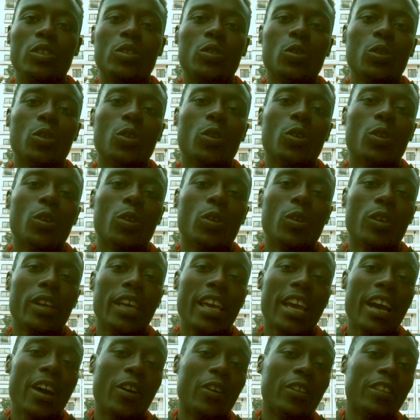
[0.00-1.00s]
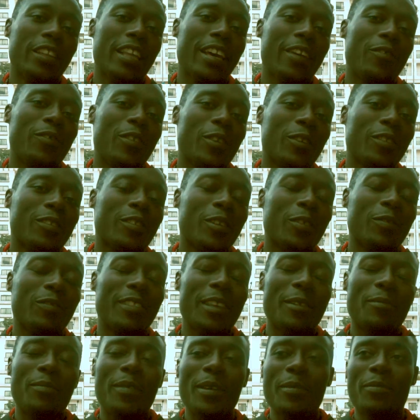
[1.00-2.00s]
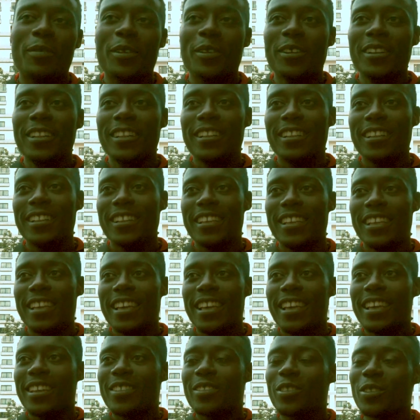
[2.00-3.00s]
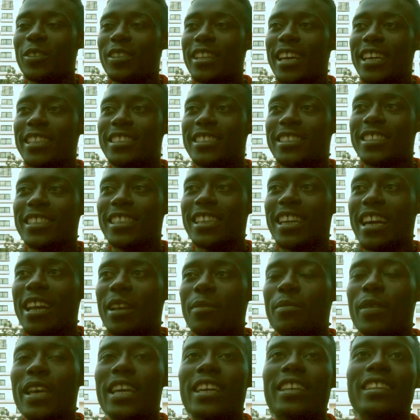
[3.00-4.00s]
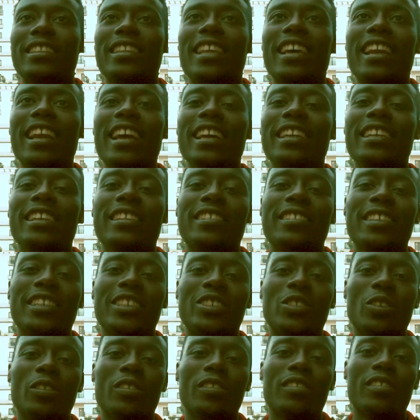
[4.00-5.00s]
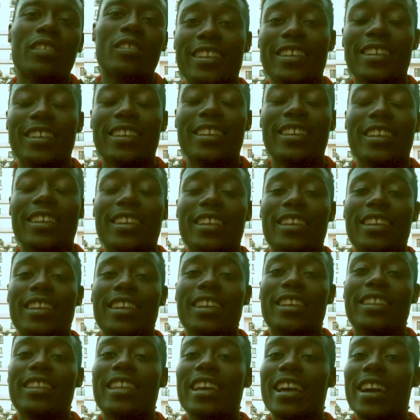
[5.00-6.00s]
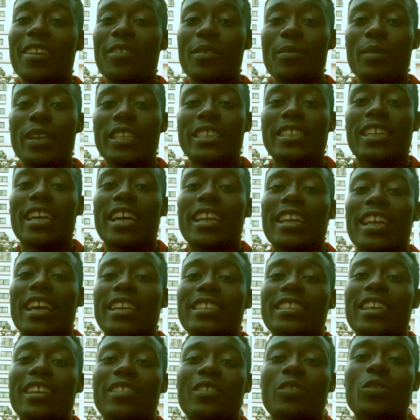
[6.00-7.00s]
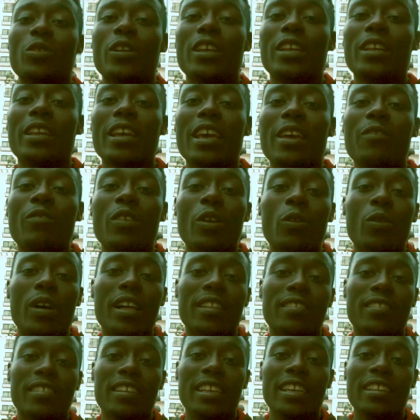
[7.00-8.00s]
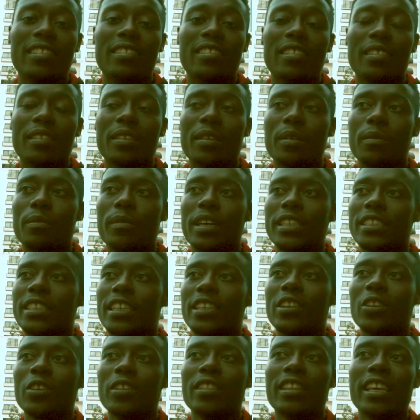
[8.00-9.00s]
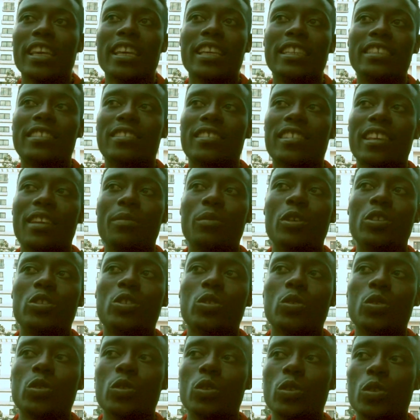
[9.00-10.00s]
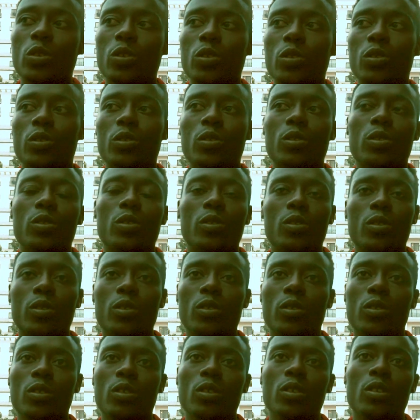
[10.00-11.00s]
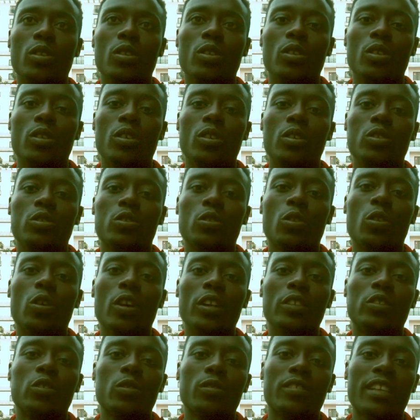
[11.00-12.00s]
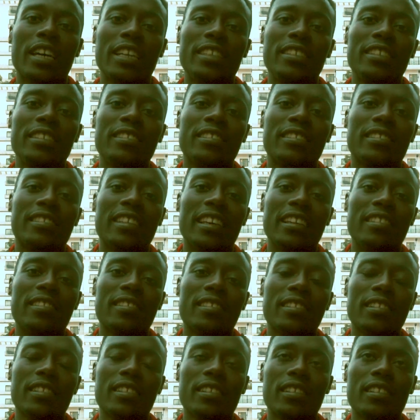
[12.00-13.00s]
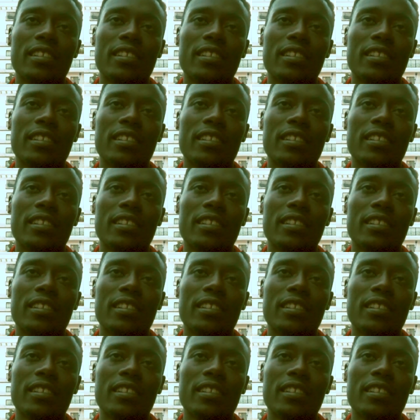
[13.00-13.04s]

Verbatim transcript: to hear on the views of the people so that she can make the right decisions. The government can adjust to everyone's needs, but I don't think it's able to to go into such states.